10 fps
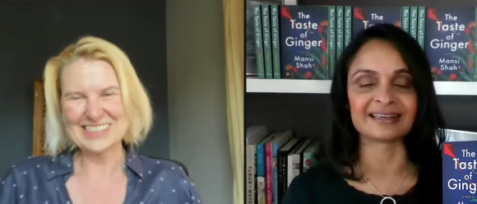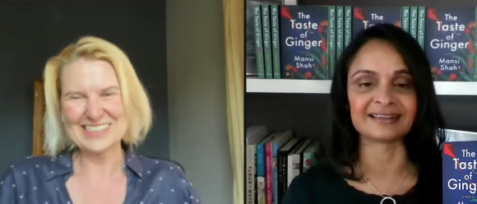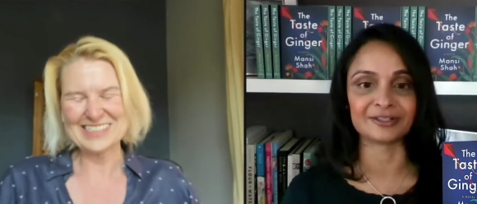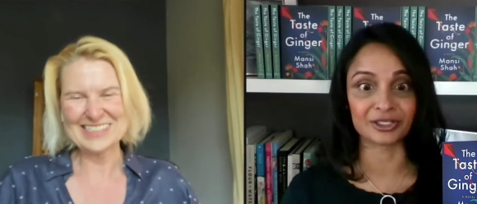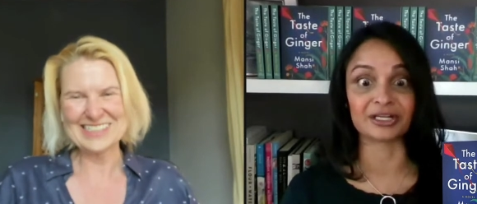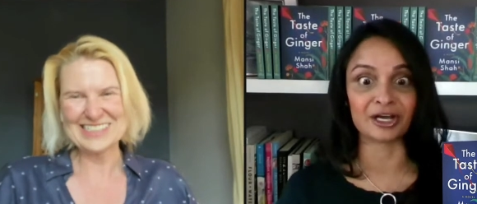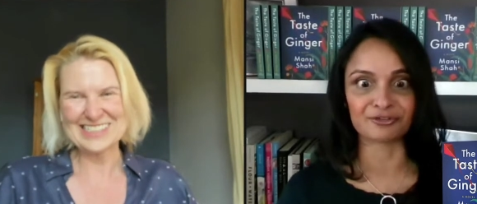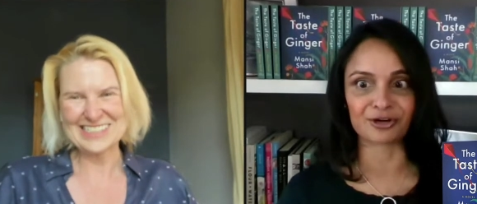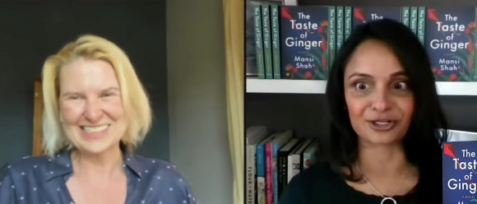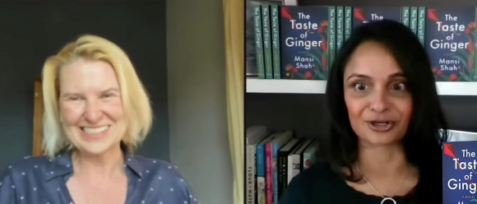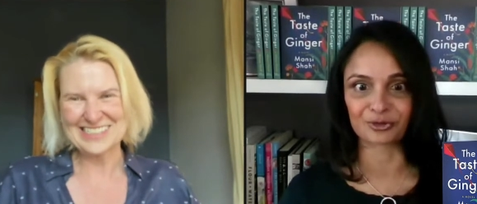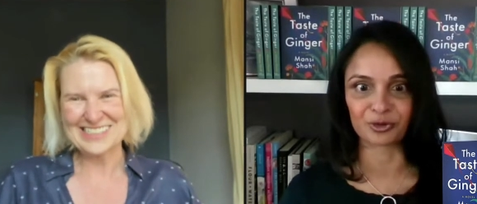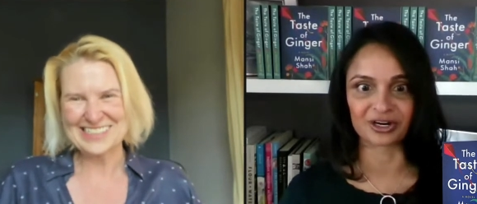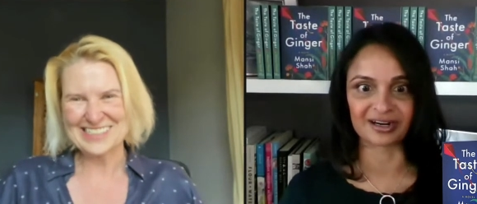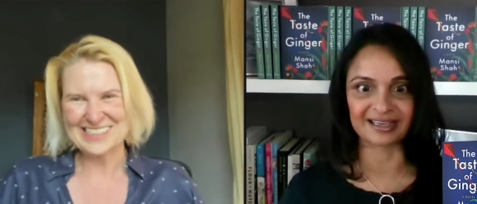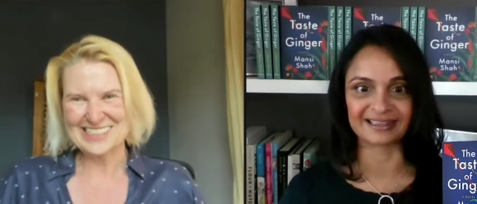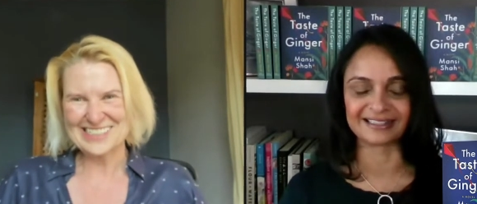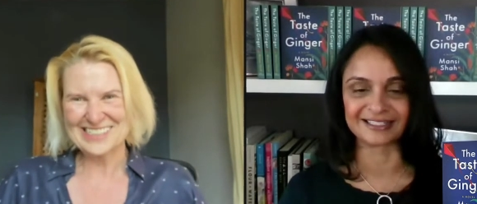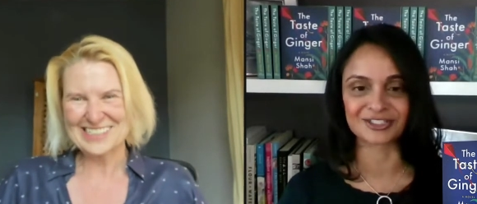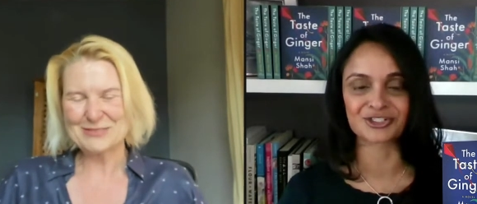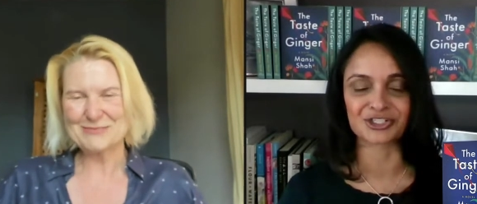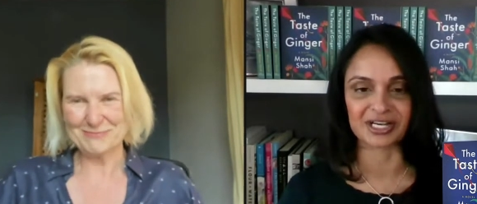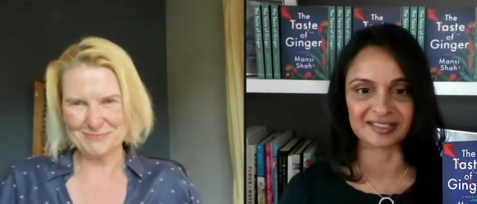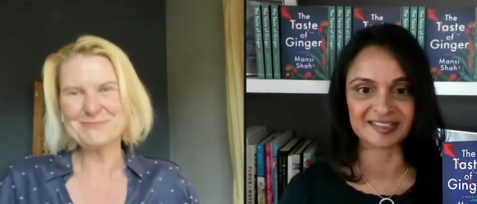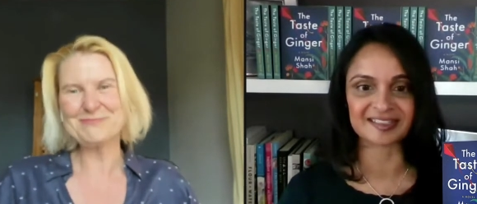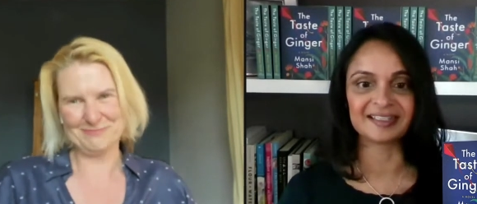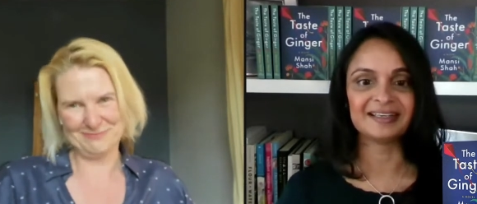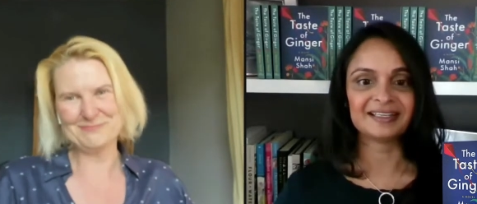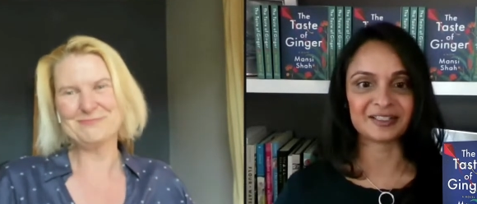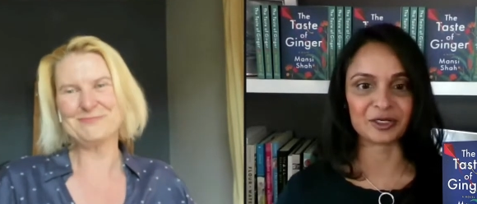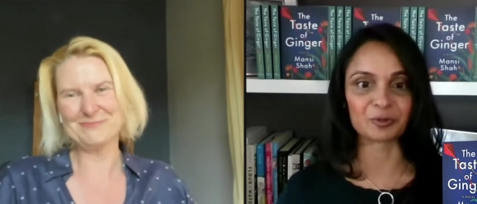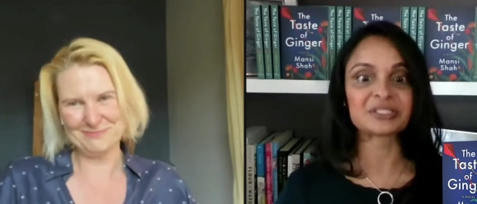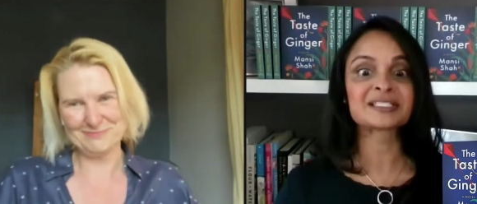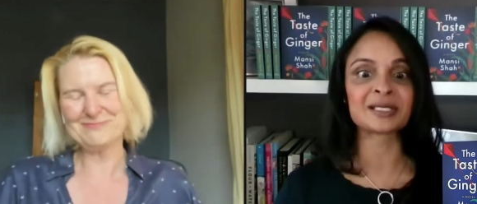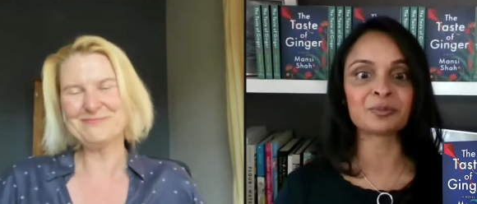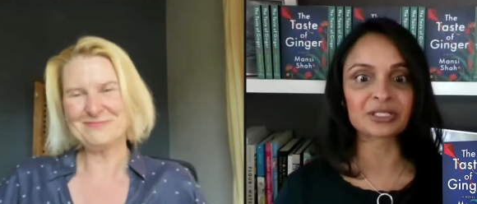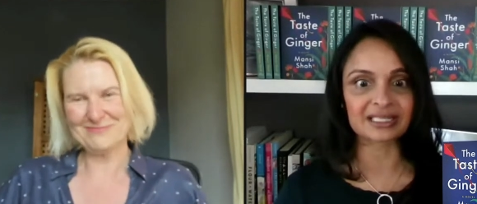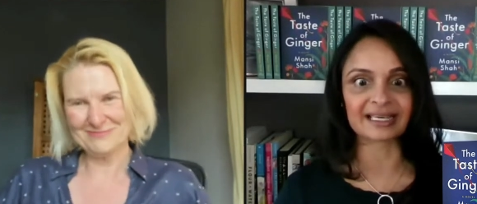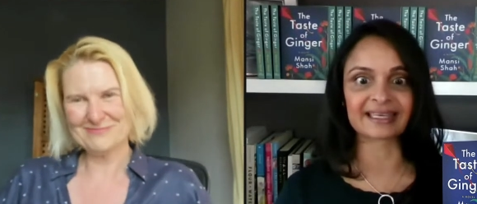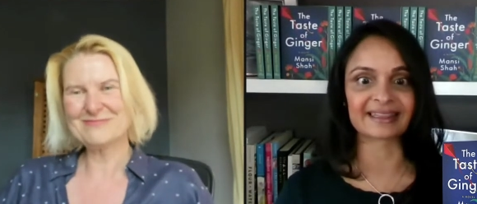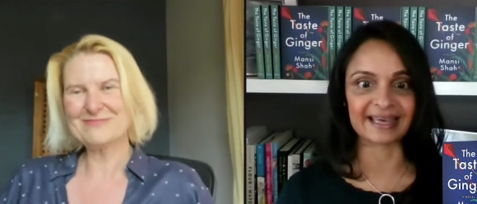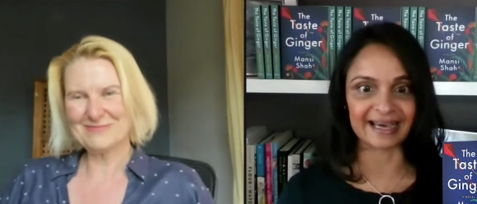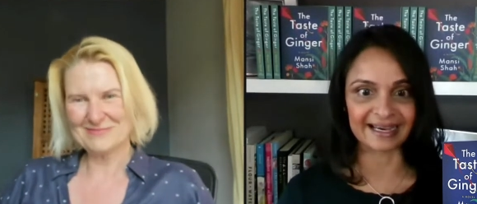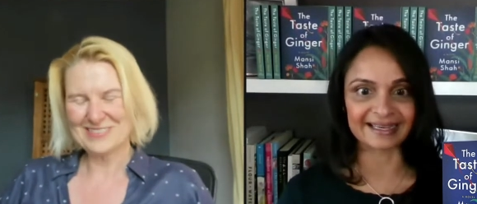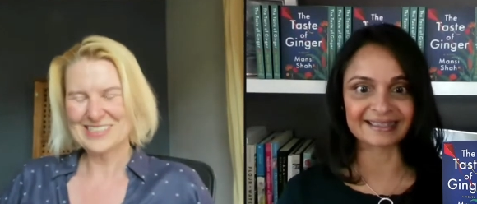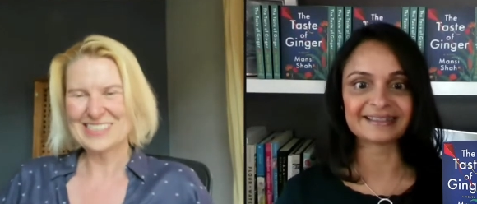Speaker 1: And I've read her work, and it's just, you know, when someone like that